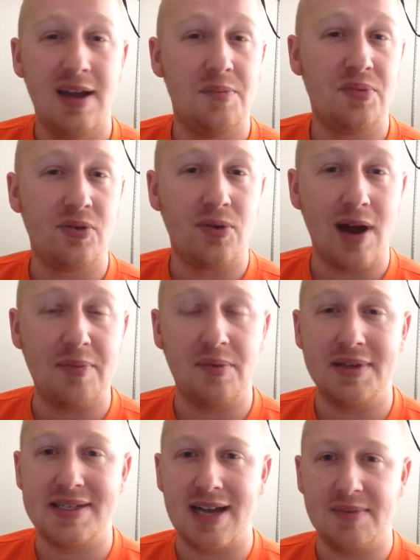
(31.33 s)

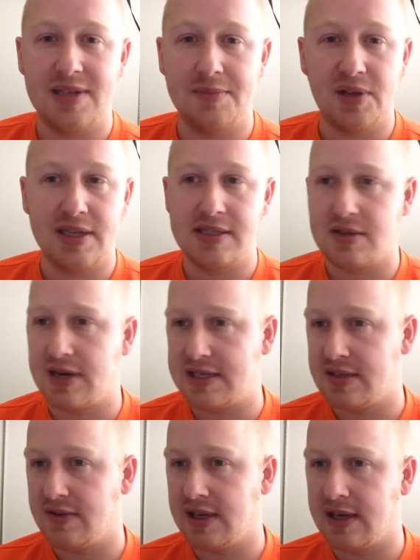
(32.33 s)
Probably top 10 plays of the
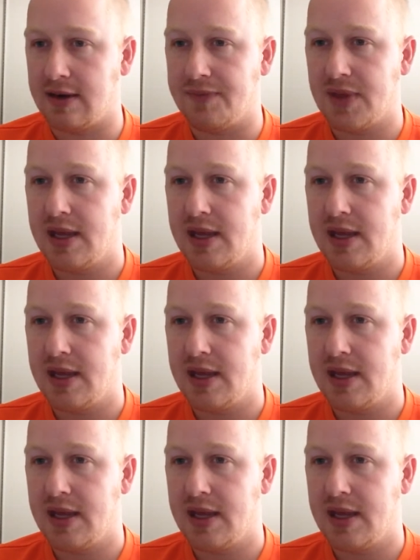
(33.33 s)
rest of the year.